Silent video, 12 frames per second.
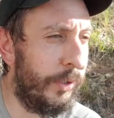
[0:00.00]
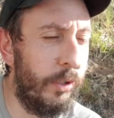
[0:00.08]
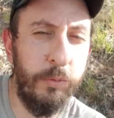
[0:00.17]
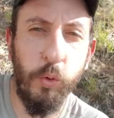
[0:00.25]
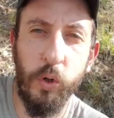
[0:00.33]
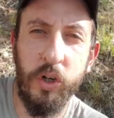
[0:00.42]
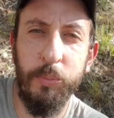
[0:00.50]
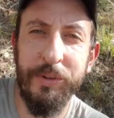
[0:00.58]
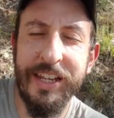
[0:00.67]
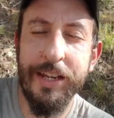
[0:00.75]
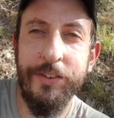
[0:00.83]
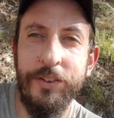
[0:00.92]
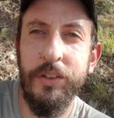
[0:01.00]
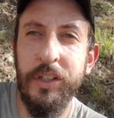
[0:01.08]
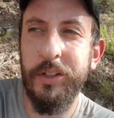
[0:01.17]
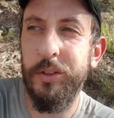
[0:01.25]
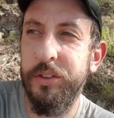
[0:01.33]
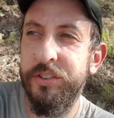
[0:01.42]
beautiful accommodation that you
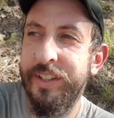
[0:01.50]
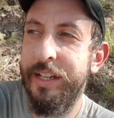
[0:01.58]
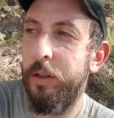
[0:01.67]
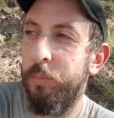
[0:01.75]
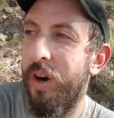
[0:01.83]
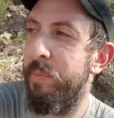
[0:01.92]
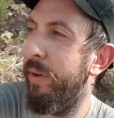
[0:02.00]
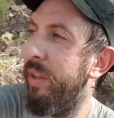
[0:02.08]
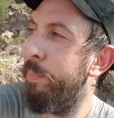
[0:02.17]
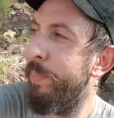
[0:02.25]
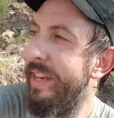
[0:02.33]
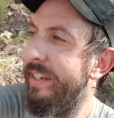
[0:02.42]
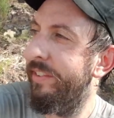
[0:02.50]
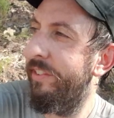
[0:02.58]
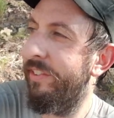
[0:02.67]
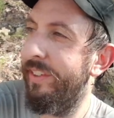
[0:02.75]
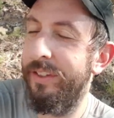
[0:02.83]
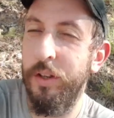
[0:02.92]
can stay on right by the
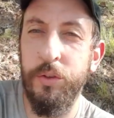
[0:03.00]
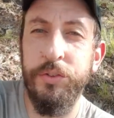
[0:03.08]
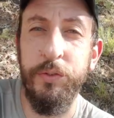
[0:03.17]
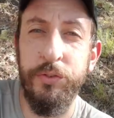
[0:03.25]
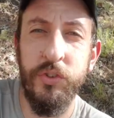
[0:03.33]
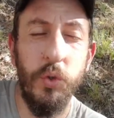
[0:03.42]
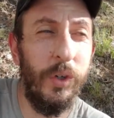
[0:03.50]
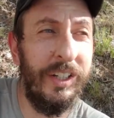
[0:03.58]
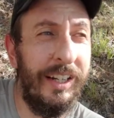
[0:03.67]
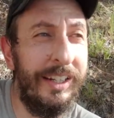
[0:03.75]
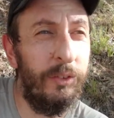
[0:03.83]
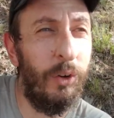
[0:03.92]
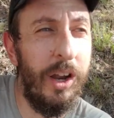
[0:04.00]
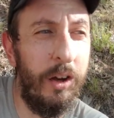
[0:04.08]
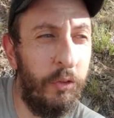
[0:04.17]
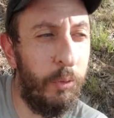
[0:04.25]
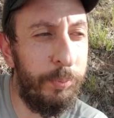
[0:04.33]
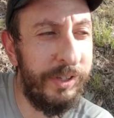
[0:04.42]
beach. Lots of snorkeling right
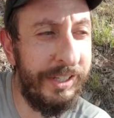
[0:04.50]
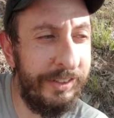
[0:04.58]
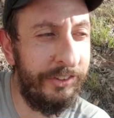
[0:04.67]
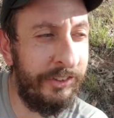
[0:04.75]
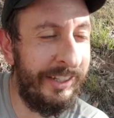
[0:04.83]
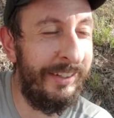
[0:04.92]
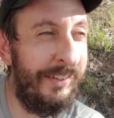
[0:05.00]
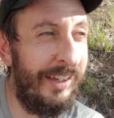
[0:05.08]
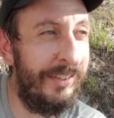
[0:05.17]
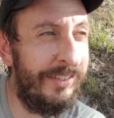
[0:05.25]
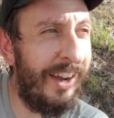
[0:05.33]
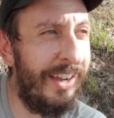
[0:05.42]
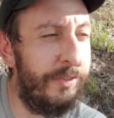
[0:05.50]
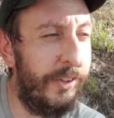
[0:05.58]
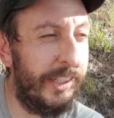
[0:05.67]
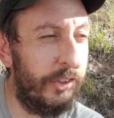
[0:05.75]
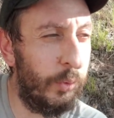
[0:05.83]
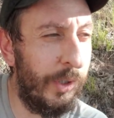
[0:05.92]
off the beach and uh,
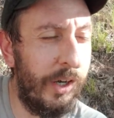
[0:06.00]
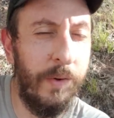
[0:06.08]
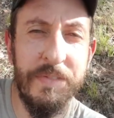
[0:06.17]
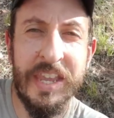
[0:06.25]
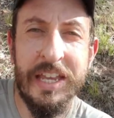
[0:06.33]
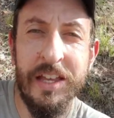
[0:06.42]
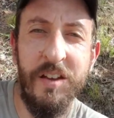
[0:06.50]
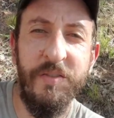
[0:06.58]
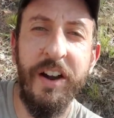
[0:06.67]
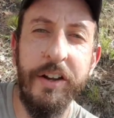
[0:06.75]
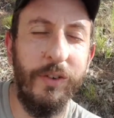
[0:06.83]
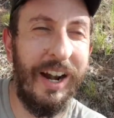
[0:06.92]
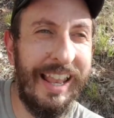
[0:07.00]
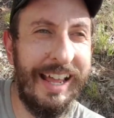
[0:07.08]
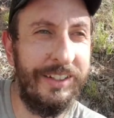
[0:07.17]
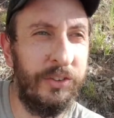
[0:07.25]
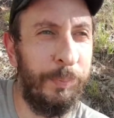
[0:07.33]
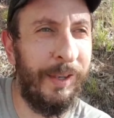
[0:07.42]
diving as well. Very
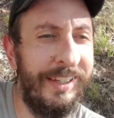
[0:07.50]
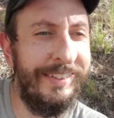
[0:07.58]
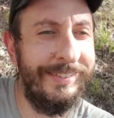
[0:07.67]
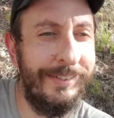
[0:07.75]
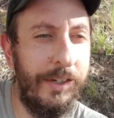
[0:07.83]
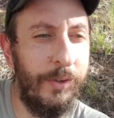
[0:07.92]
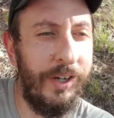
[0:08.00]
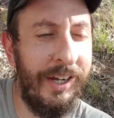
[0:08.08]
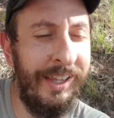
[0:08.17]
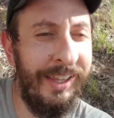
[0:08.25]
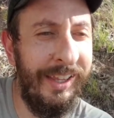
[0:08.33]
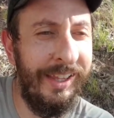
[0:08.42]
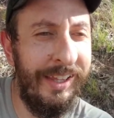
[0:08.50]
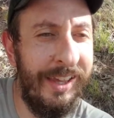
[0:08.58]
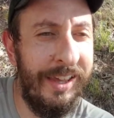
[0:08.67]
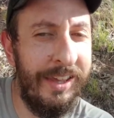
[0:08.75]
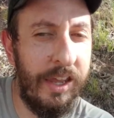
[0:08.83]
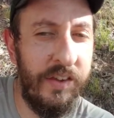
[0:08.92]
relaxed place, so uh,
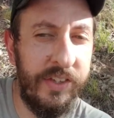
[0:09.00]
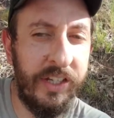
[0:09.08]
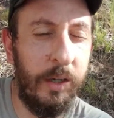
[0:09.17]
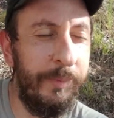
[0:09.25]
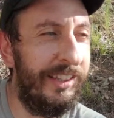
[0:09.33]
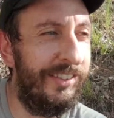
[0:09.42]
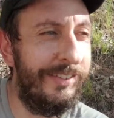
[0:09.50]
if you're coming to